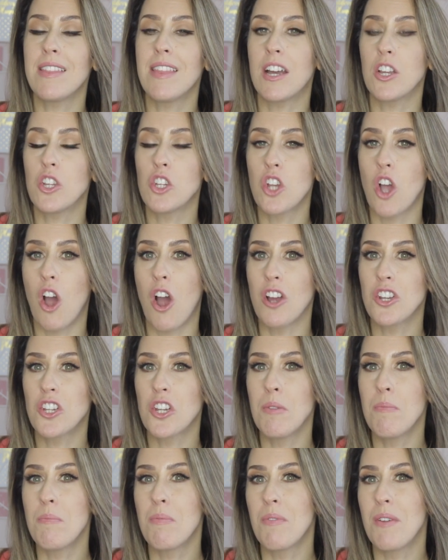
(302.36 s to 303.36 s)
that
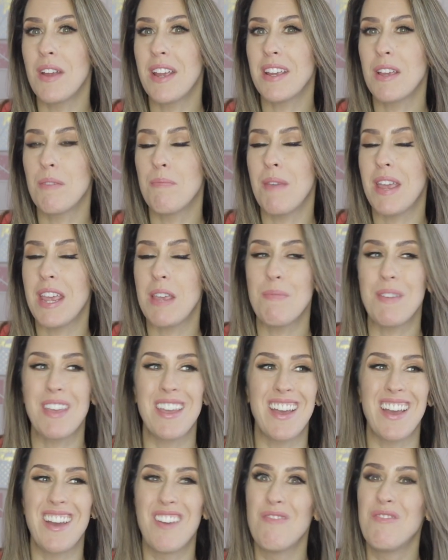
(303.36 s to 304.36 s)
charging brick maybe
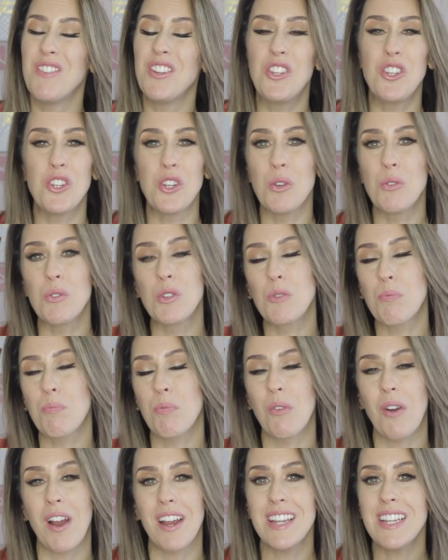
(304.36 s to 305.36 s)
at a reduced
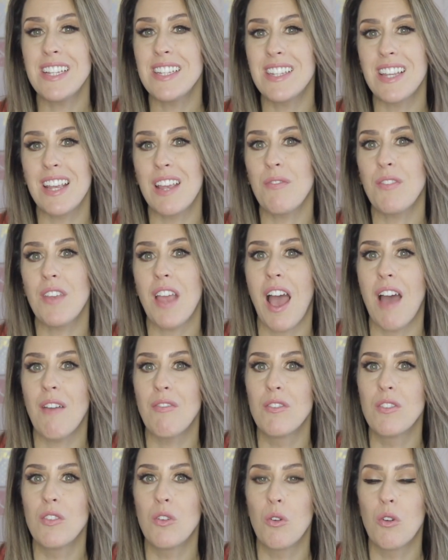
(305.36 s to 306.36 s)
price if you
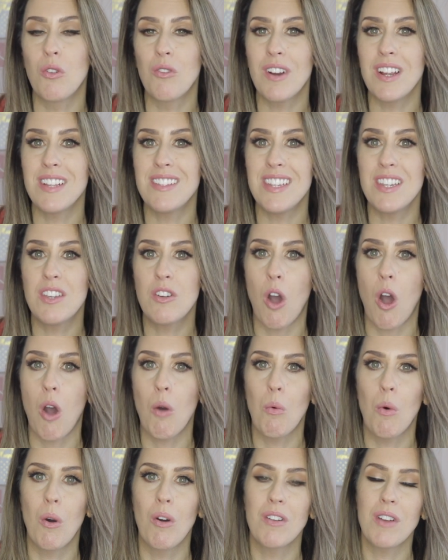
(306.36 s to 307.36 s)
haven't already
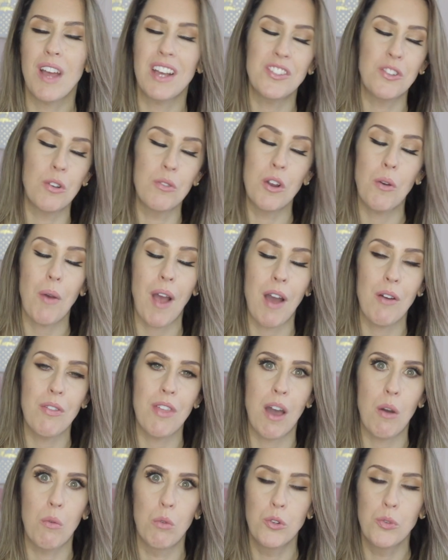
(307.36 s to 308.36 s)
got one. I don't know how
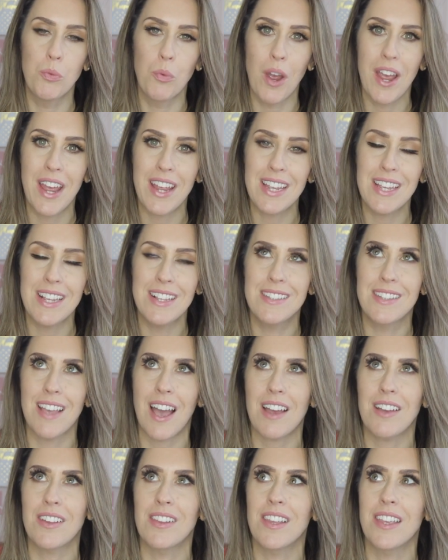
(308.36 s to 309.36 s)
that would work
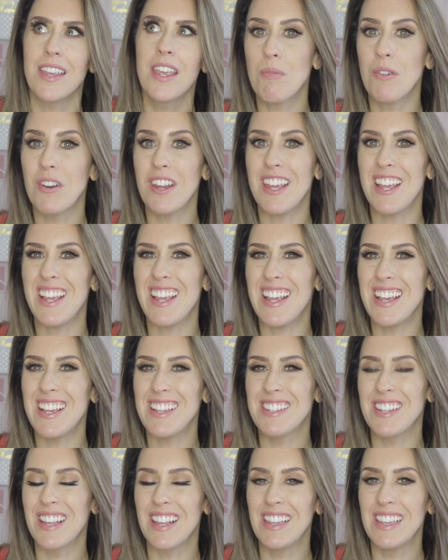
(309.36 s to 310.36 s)
exactly, but it
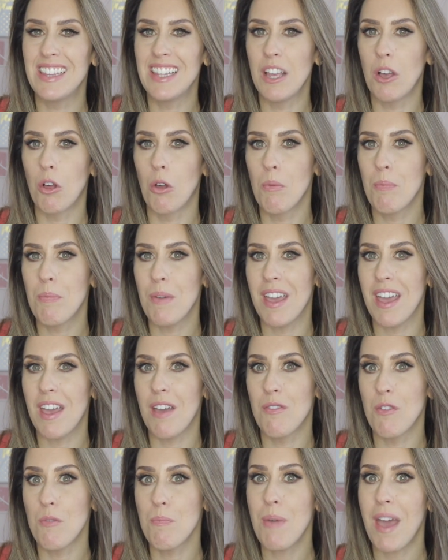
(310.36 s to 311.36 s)
is a little bit
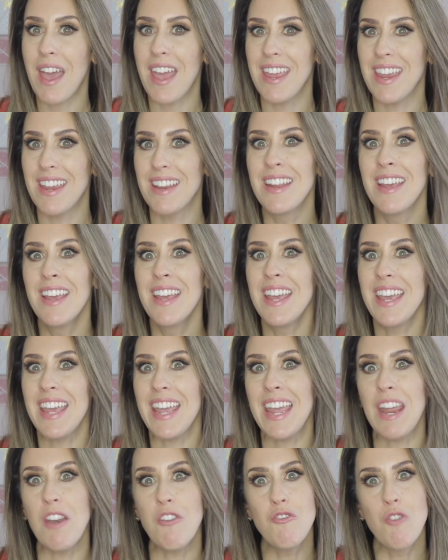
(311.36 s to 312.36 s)
of a pain
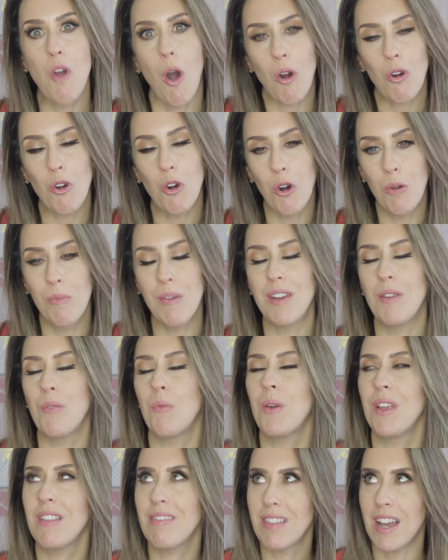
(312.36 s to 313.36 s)
it not coming
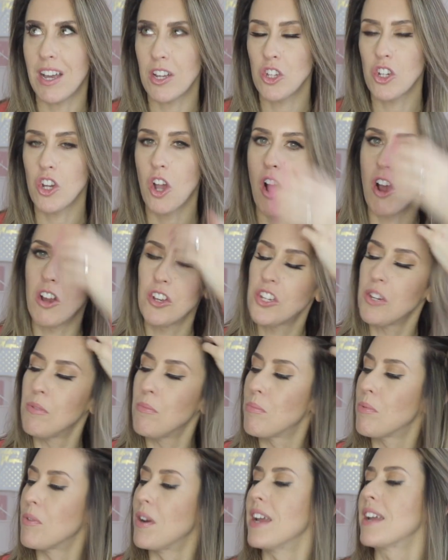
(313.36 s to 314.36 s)
with that
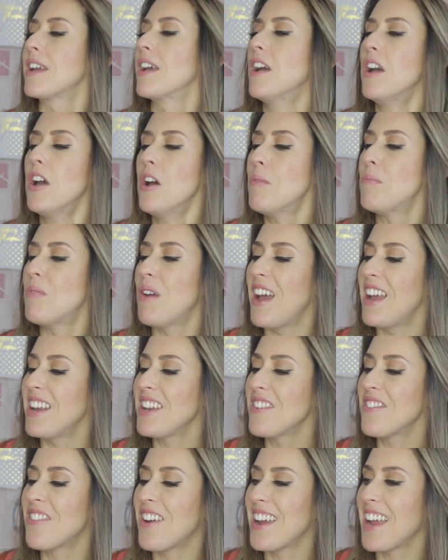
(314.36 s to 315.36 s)
charging brick. But
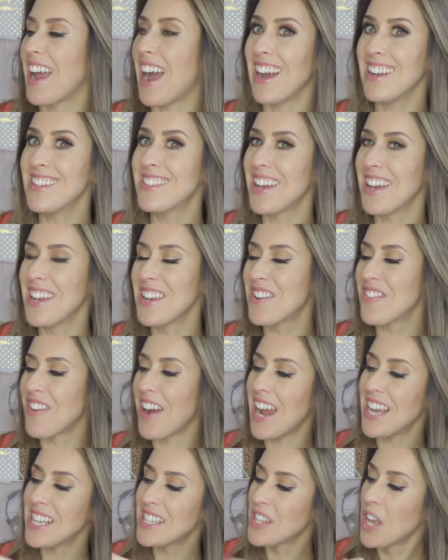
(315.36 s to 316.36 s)
anyway, I
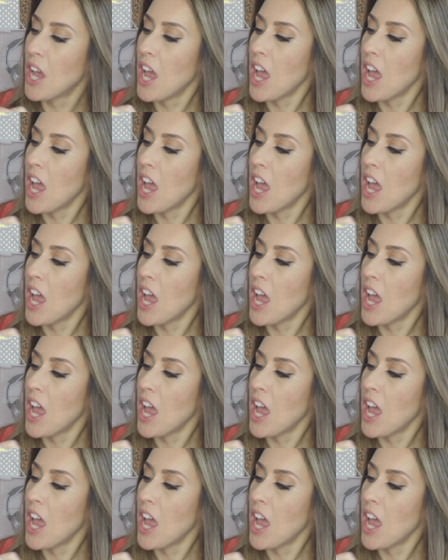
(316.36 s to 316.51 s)
digress.